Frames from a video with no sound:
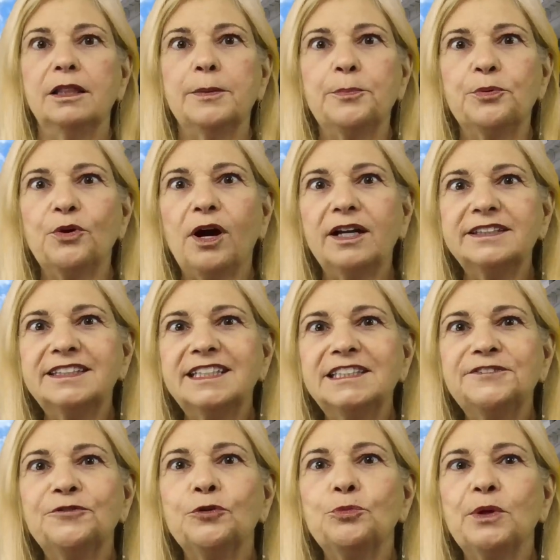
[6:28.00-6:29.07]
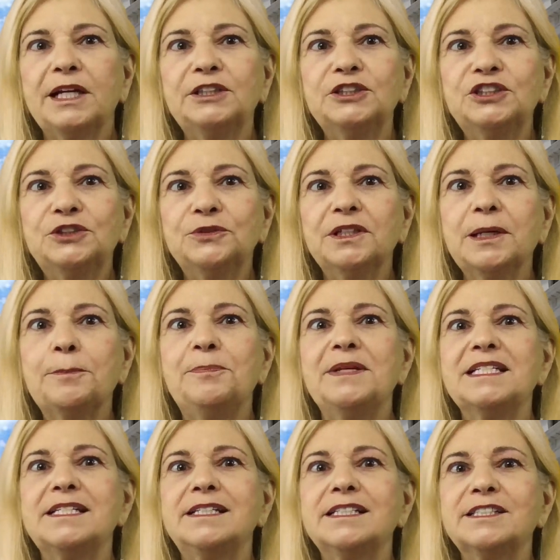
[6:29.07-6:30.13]
The process for registering a
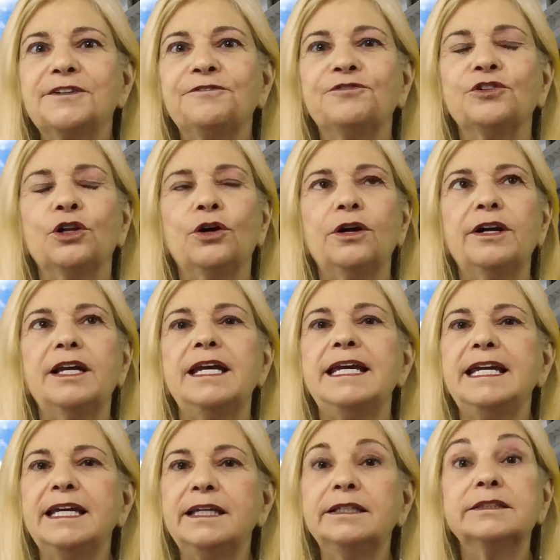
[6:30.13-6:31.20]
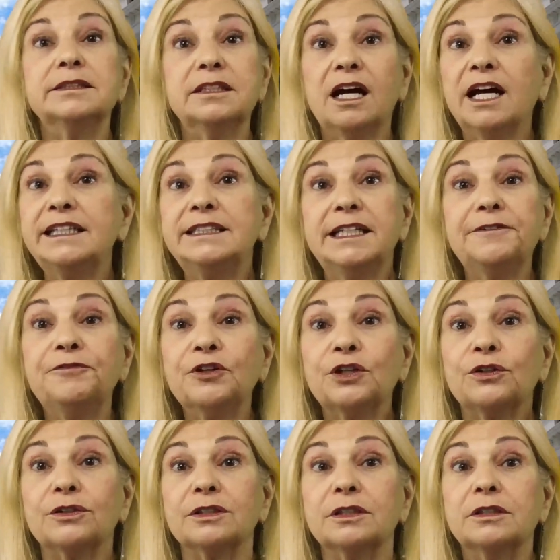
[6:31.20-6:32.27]
business in Florida is not
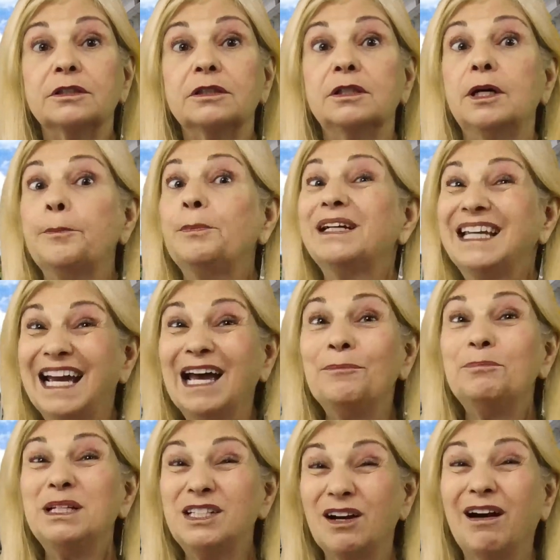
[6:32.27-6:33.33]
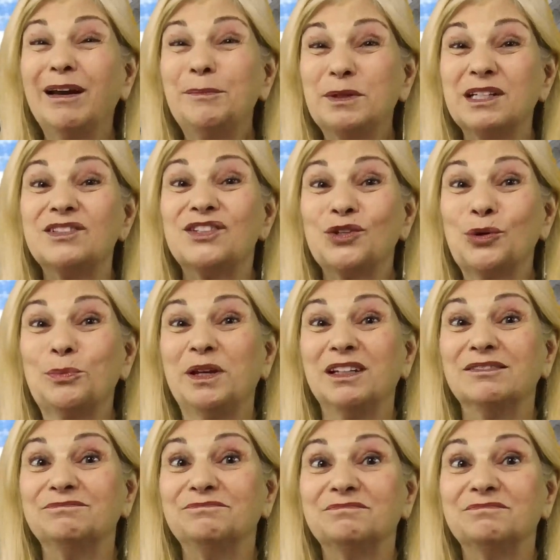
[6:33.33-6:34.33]
difficult, but can be time-consuming.